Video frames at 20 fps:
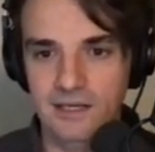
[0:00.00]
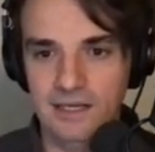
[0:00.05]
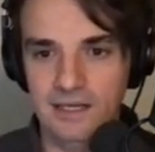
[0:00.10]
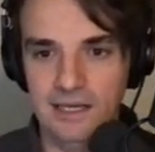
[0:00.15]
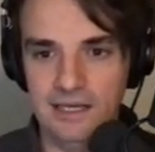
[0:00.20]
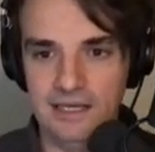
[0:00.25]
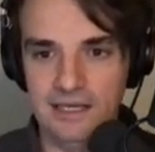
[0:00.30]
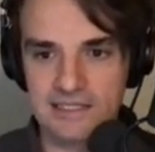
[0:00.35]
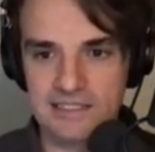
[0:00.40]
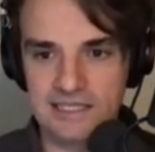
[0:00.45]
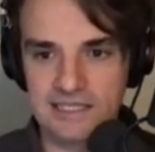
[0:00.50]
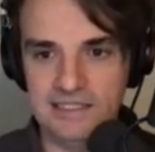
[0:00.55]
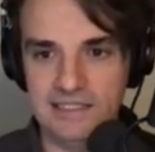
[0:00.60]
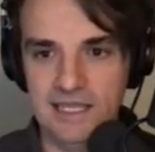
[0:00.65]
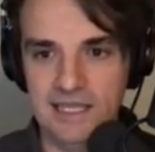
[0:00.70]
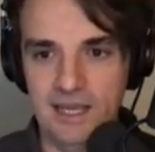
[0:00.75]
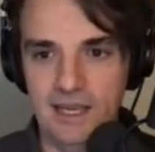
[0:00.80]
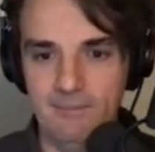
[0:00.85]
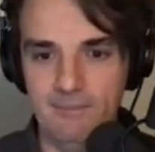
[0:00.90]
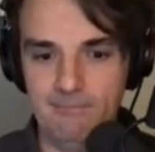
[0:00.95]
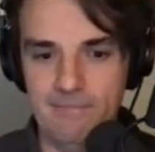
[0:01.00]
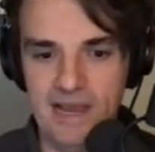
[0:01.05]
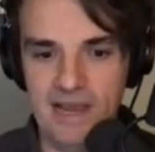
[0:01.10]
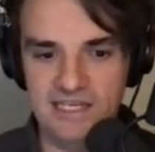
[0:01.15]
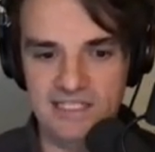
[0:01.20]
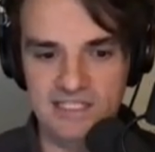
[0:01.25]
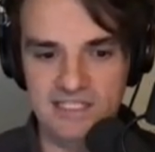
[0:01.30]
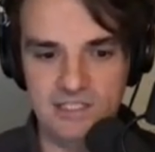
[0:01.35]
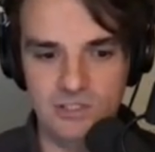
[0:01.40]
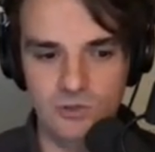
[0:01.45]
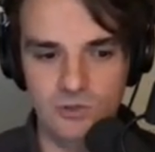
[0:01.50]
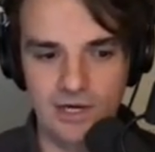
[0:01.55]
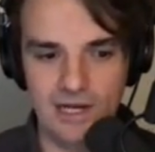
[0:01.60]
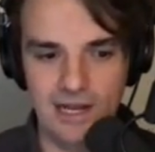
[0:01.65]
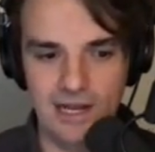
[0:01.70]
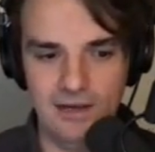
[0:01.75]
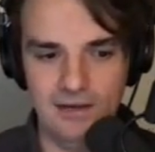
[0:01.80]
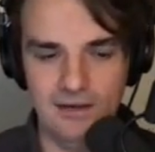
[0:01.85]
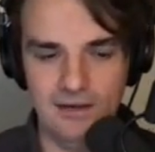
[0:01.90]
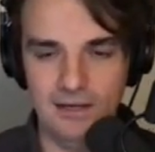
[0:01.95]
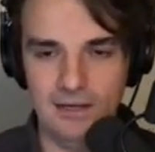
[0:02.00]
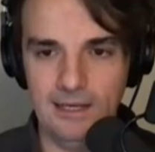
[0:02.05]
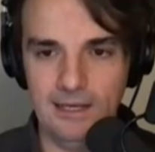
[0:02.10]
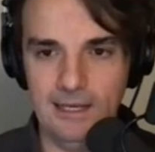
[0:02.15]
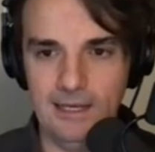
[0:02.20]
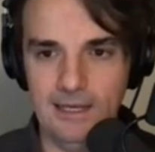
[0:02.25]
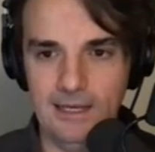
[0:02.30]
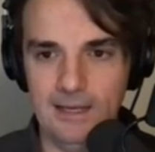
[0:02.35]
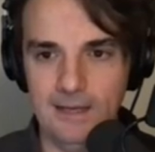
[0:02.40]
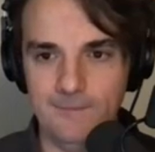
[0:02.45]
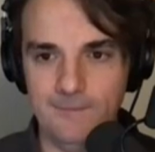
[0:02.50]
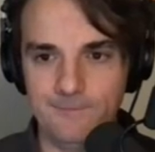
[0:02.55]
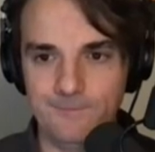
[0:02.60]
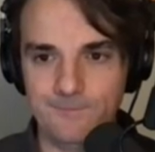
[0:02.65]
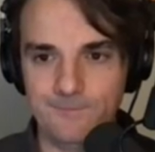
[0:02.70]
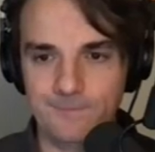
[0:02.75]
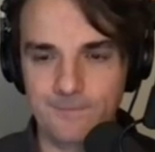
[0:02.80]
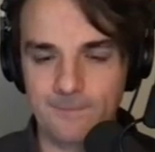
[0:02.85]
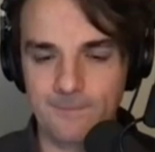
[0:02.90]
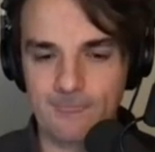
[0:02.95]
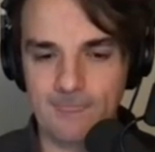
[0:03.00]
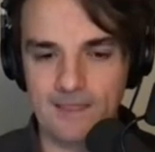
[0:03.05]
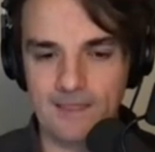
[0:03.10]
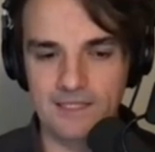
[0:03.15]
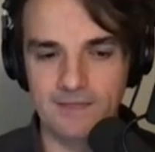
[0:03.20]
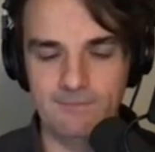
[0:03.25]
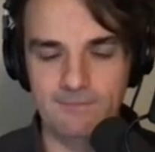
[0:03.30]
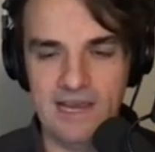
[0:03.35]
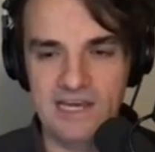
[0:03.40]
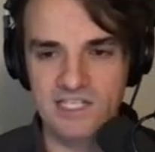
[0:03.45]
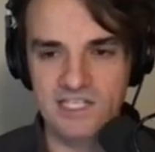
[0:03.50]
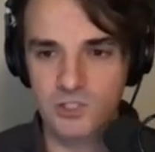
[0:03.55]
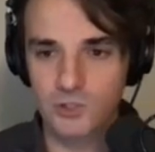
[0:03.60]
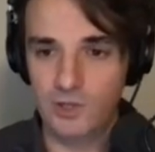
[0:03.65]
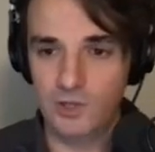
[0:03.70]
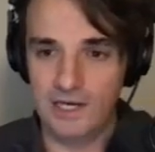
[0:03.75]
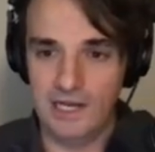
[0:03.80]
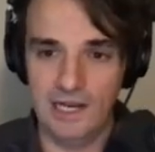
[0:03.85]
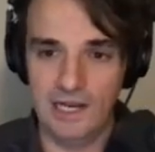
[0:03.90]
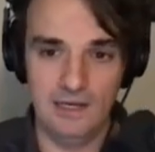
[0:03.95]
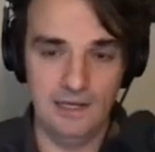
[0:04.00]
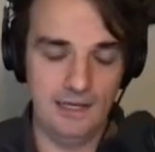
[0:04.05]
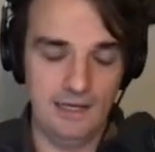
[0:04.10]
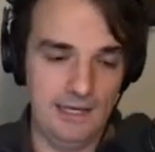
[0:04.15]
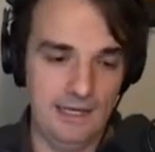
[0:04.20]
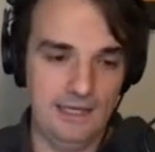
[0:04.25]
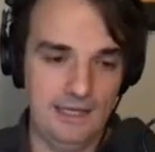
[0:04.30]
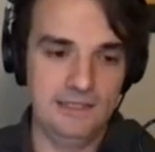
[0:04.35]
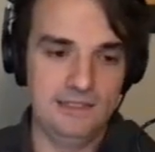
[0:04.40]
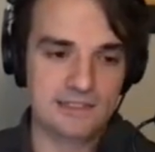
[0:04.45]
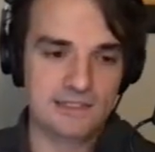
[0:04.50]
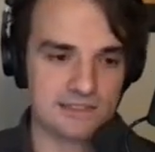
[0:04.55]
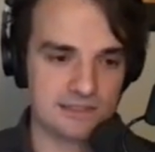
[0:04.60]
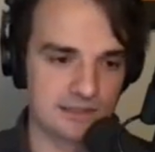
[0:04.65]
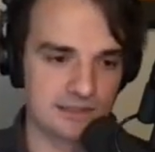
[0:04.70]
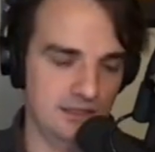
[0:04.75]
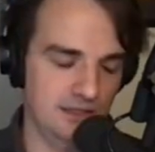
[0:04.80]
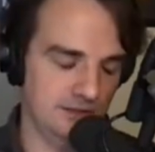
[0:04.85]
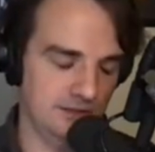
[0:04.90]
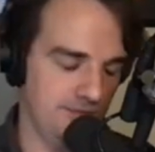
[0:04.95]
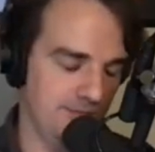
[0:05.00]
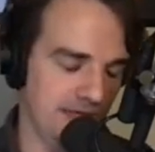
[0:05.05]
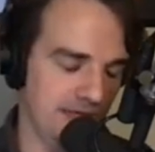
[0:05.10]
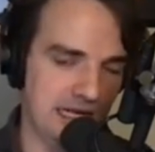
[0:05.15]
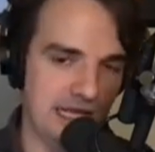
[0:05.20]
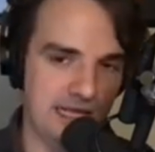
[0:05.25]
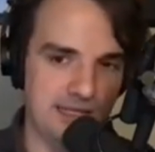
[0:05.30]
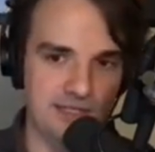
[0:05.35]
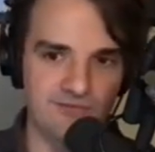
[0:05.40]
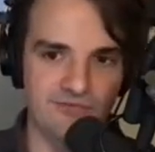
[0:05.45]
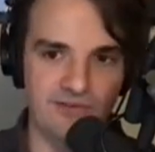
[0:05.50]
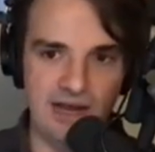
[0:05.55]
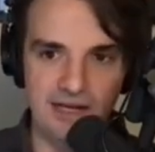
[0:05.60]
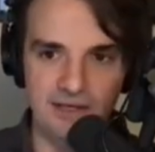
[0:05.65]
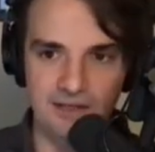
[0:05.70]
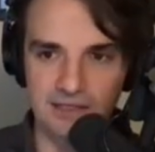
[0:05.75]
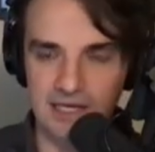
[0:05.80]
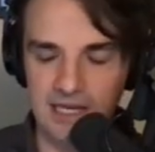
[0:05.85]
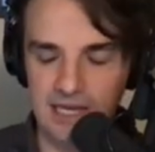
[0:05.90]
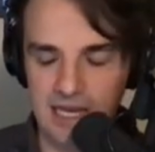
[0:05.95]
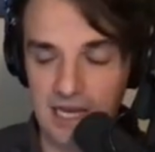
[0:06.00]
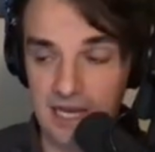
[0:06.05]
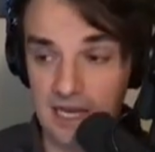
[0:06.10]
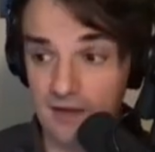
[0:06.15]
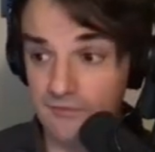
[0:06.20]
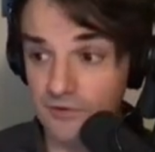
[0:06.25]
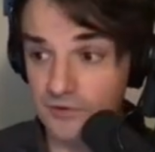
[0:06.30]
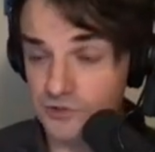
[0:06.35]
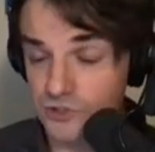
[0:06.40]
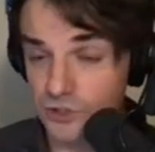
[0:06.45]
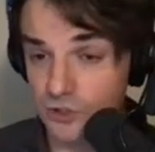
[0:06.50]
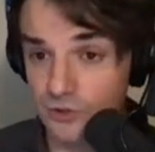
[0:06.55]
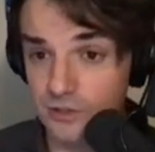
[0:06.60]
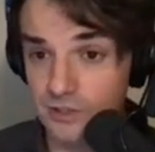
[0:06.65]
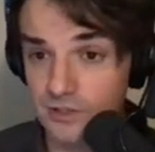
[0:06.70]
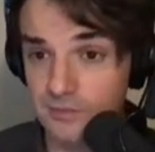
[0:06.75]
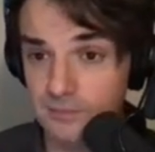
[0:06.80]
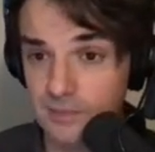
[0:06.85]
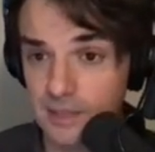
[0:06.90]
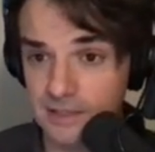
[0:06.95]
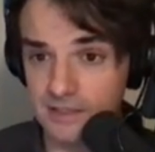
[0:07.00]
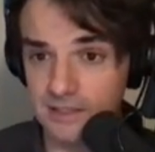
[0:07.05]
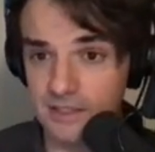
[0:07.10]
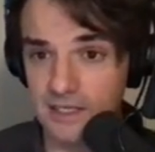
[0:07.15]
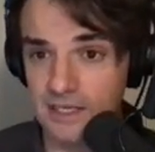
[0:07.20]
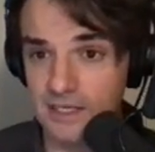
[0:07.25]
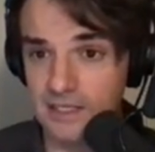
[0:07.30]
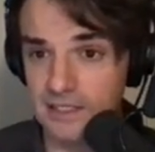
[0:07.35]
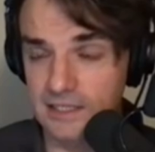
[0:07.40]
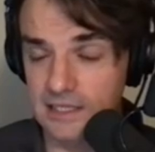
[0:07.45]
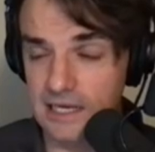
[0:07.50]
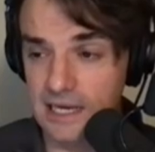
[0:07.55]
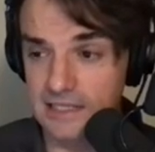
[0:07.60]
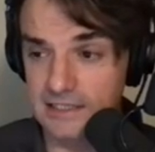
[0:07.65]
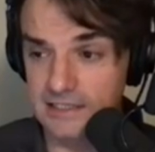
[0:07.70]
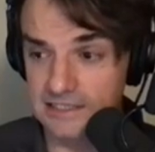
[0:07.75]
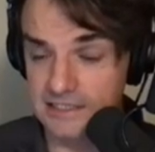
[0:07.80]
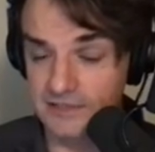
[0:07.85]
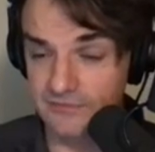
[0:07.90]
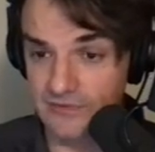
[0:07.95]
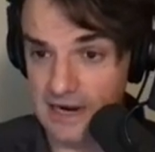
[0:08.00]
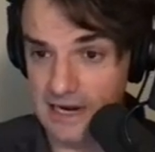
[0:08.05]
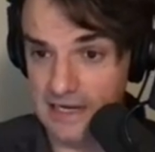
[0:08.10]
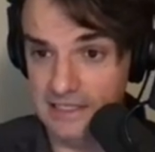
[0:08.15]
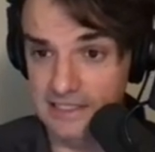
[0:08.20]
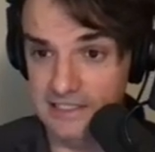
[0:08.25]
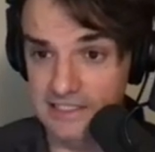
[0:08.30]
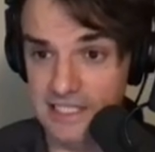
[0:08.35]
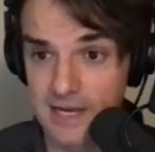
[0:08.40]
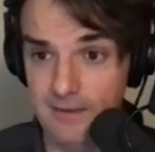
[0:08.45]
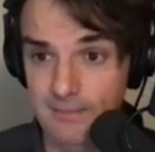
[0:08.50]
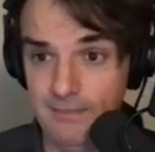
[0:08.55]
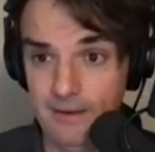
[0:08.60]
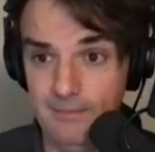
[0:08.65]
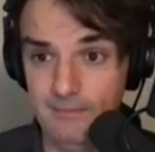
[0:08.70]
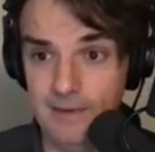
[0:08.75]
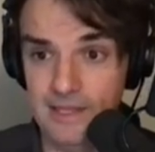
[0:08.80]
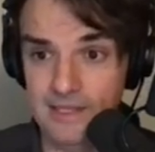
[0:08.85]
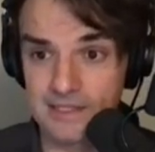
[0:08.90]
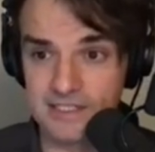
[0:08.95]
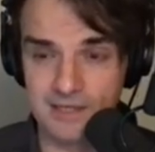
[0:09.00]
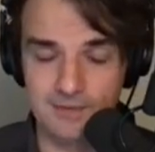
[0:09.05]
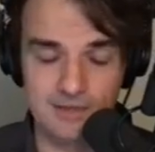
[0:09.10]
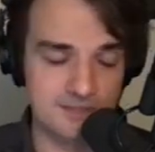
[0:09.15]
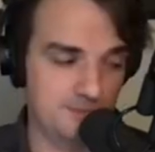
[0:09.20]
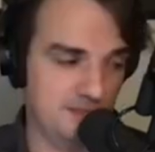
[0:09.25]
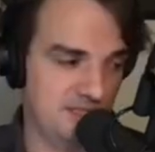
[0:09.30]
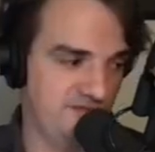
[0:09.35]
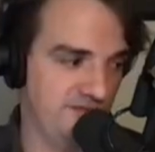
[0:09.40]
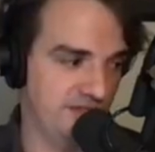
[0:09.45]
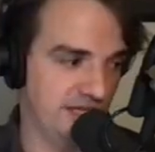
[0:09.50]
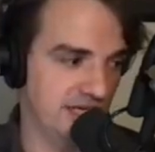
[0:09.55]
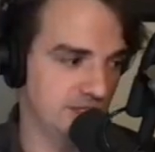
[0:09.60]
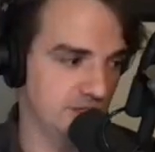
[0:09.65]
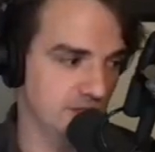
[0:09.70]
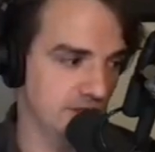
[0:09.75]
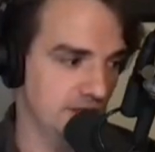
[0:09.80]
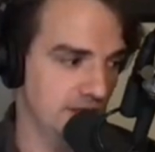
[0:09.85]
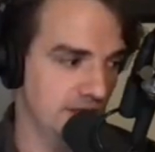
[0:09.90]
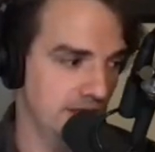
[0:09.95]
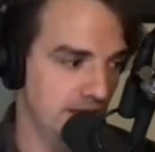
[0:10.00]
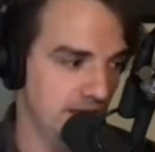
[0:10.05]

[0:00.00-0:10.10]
uh, set the base U R L. Um, the base U R L, uh, it's uh, typically I define, I have not shown it, but uh, it's defined in Geb embedded server specification.